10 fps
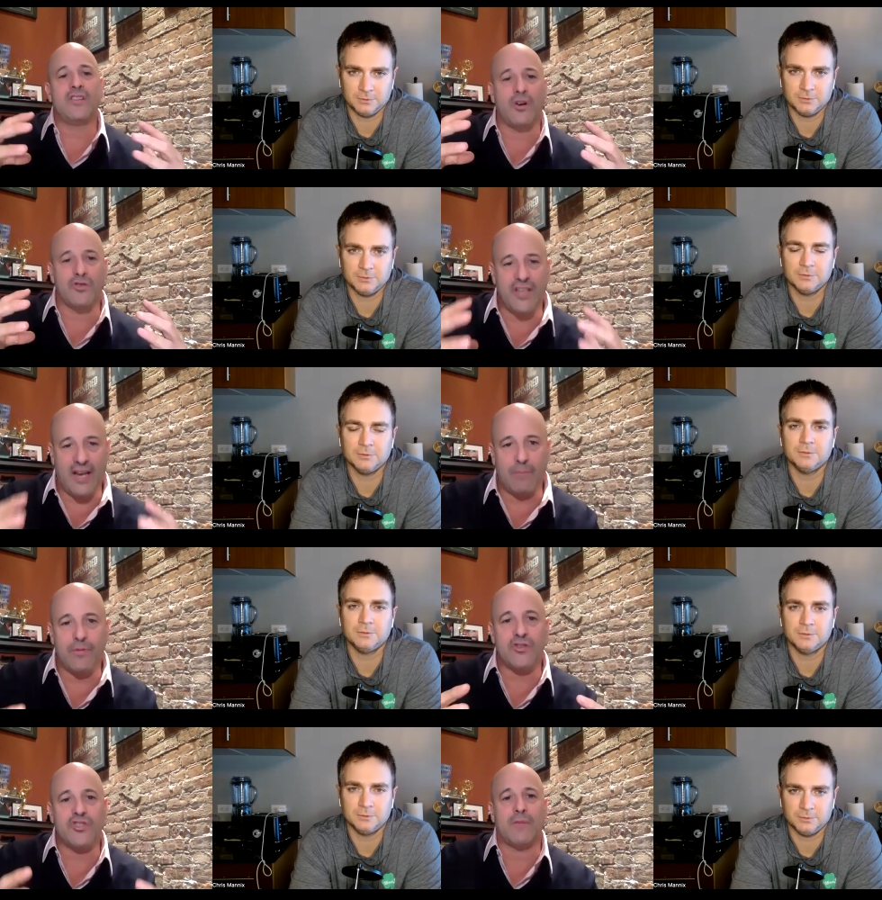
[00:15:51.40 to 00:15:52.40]
Speaker 1: you know
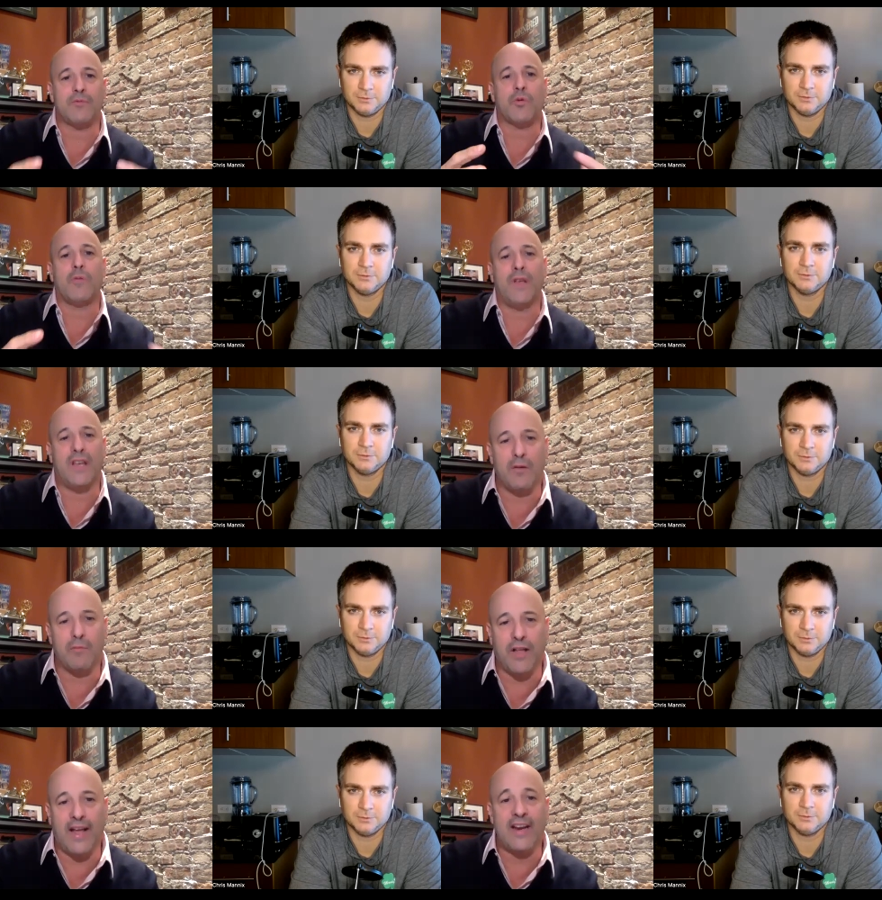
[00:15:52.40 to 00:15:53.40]
championships were being
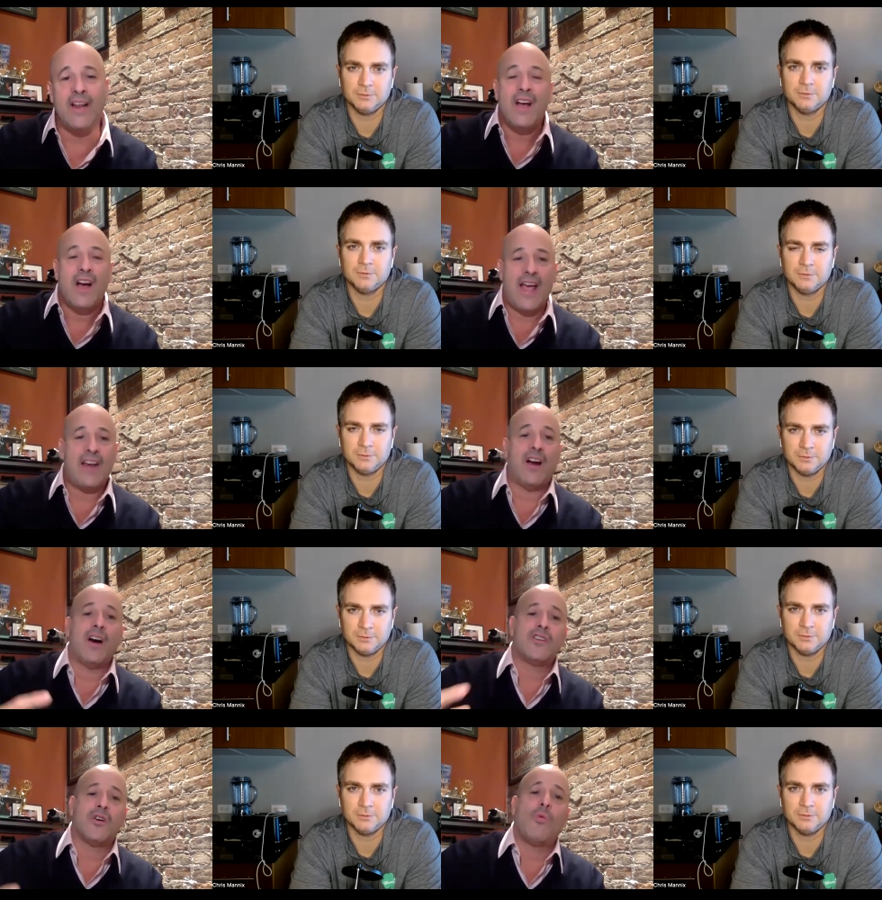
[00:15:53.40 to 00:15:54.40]
played, and
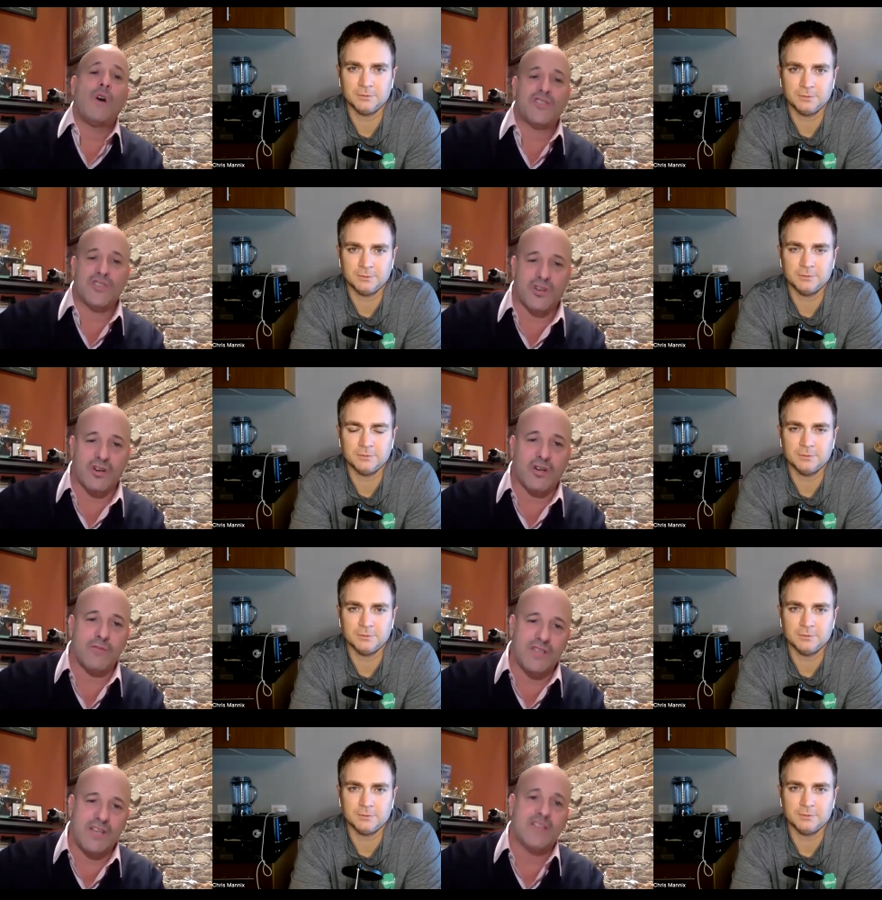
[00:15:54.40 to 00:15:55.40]
under what
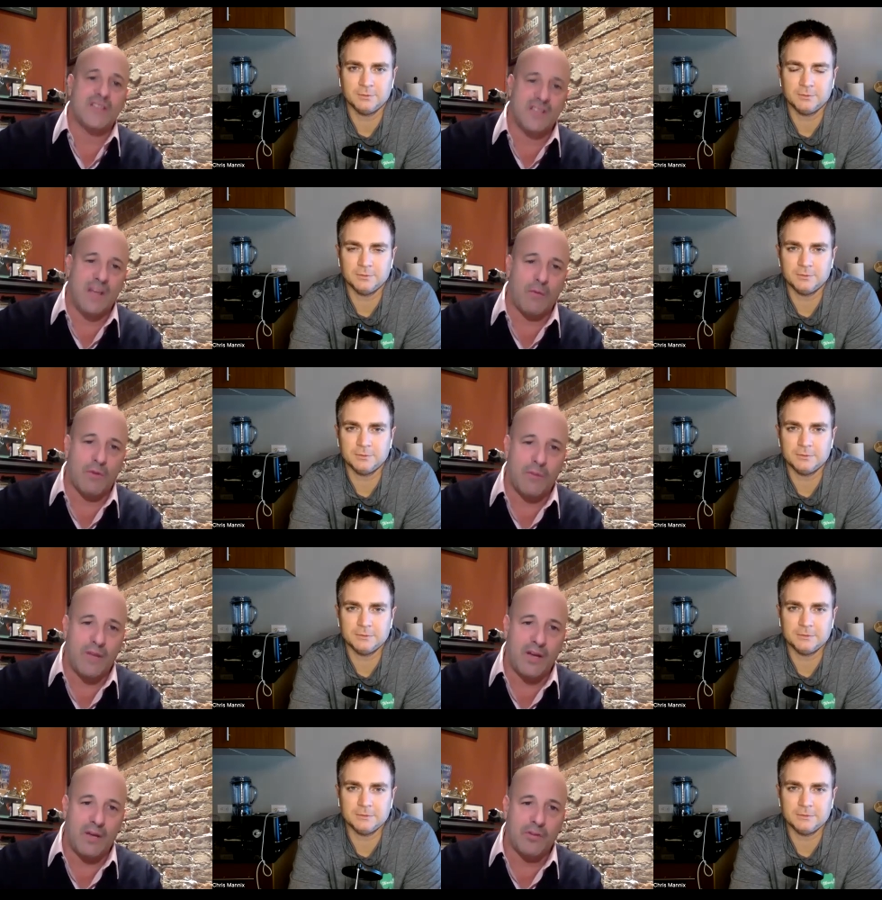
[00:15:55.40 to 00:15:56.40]
circumstances they were
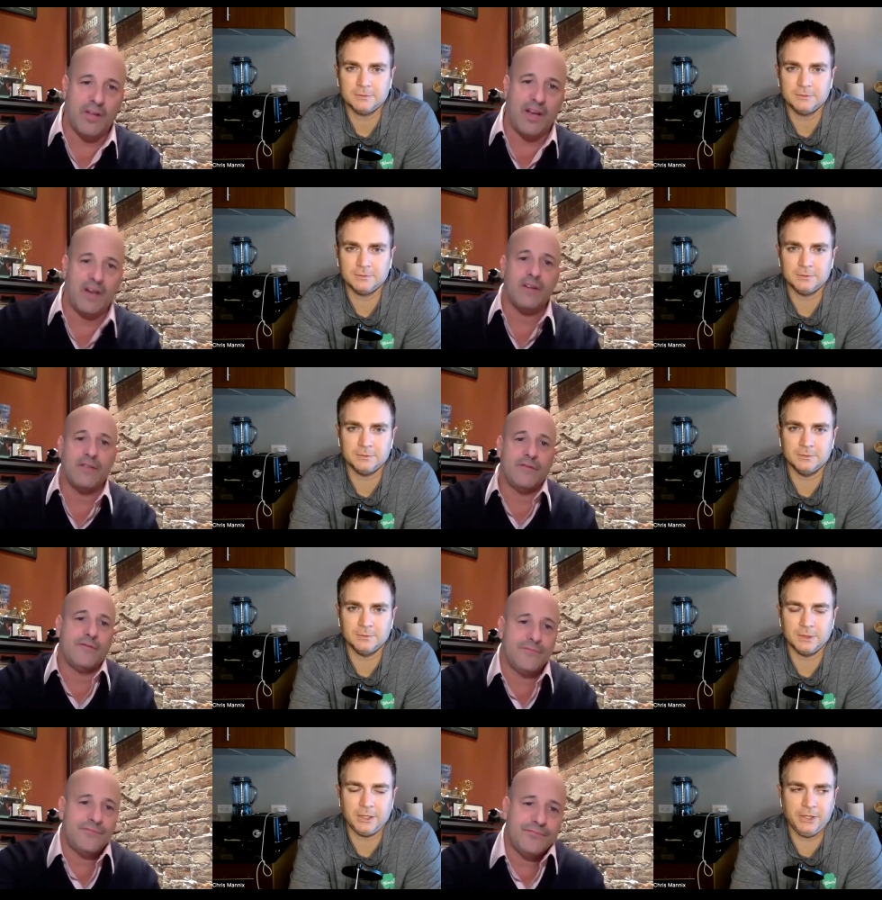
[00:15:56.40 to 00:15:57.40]
being played.
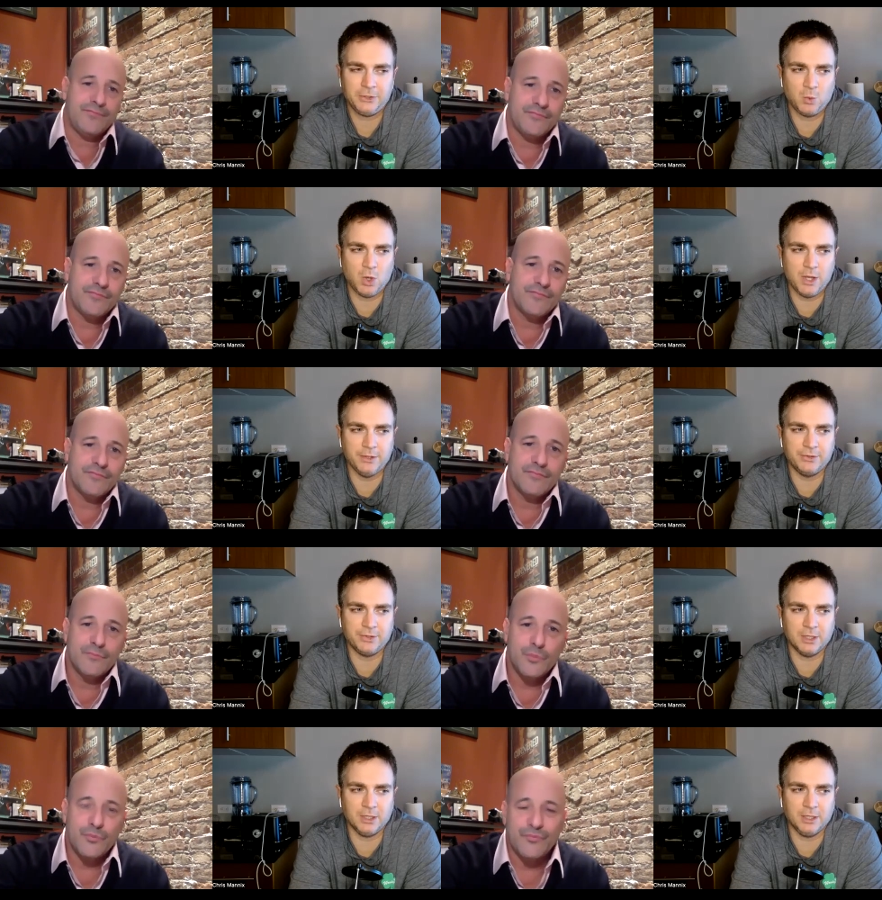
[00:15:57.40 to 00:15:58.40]
Speaker 2: This
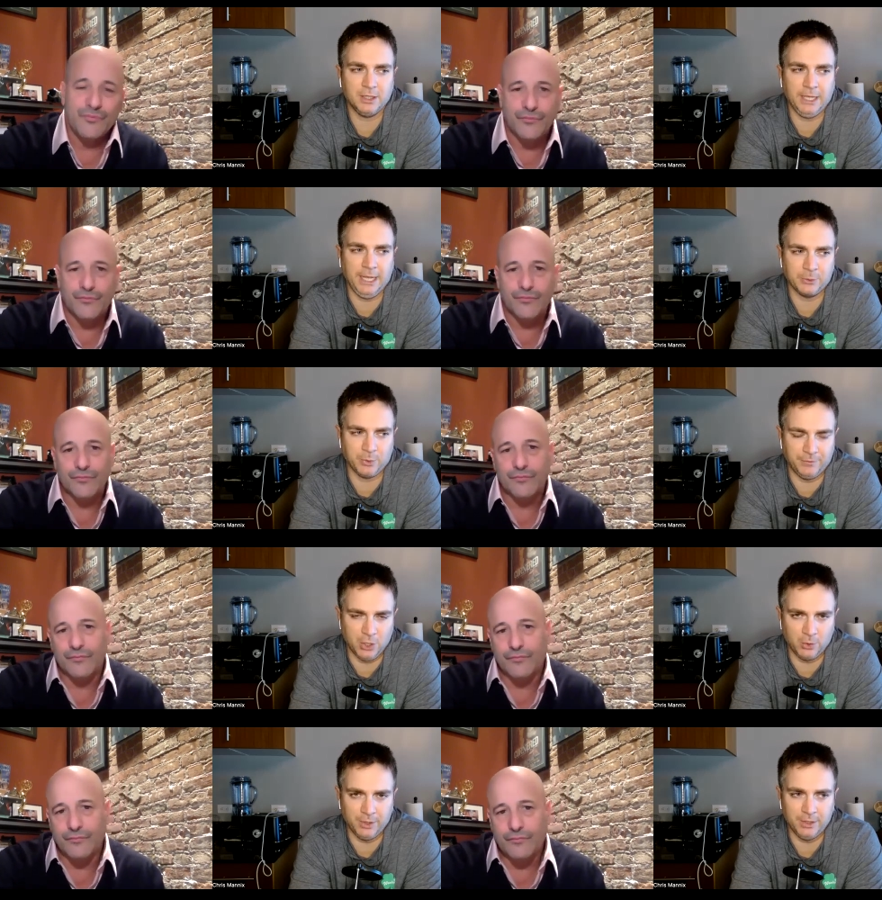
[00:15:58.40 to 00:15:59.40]
was, as we've
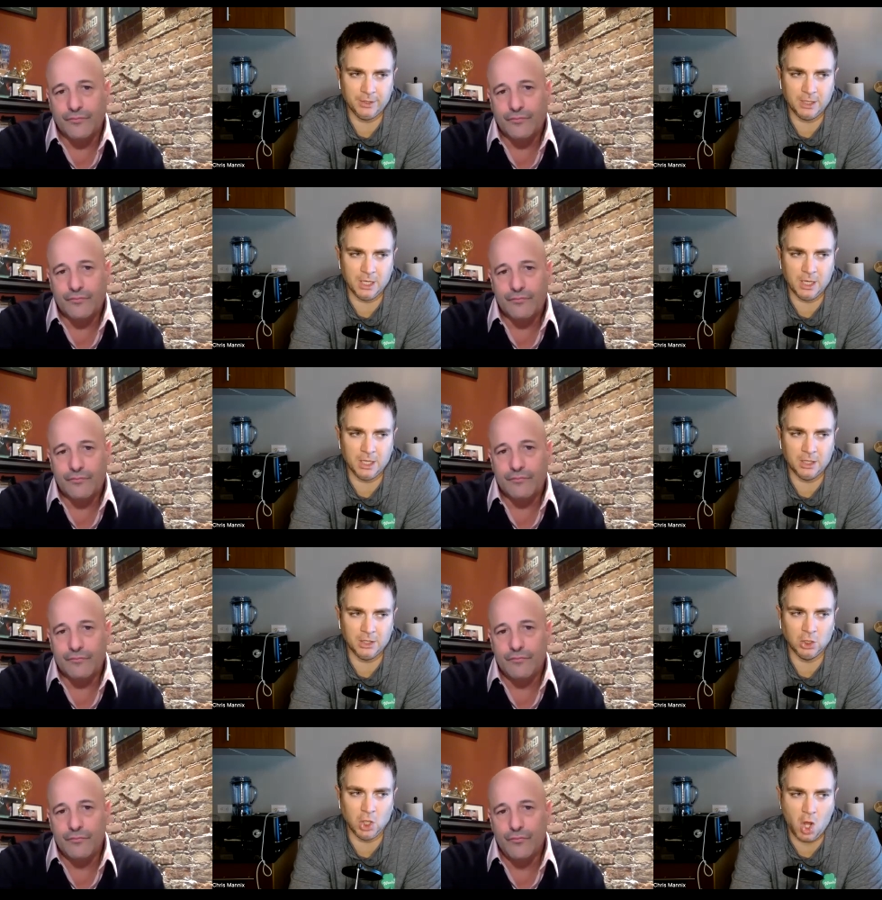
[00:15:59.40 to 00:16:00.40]
noted, a
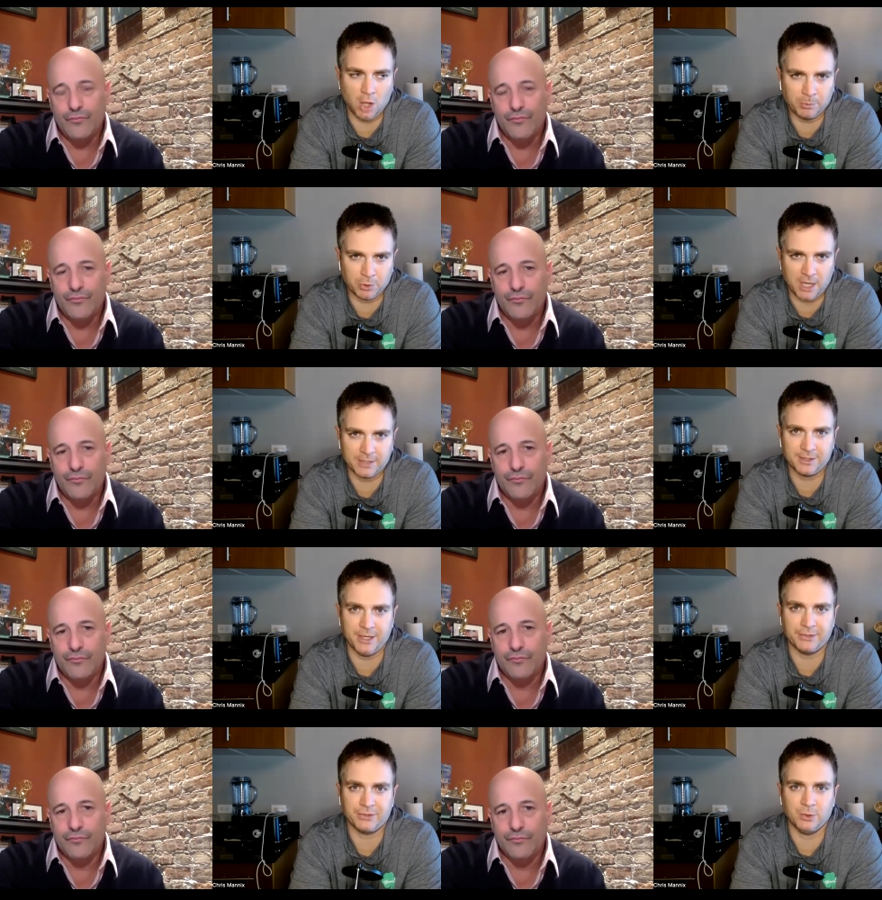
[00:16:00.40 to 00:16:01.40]
long
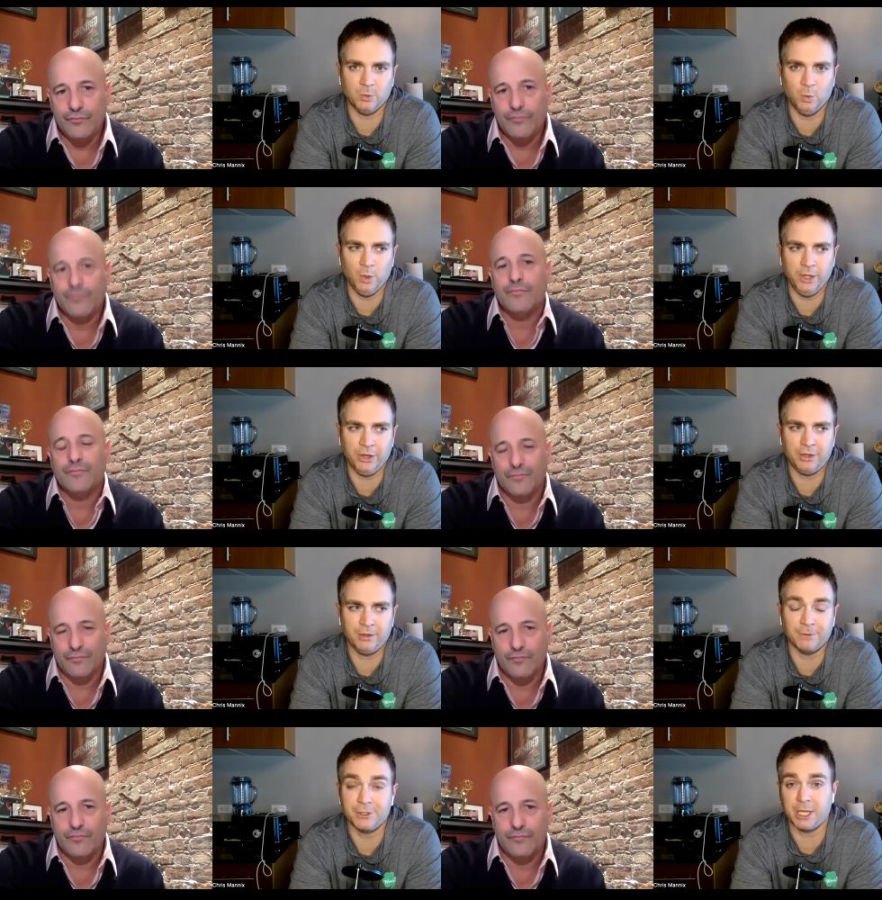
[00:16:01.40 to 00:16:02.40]
process with for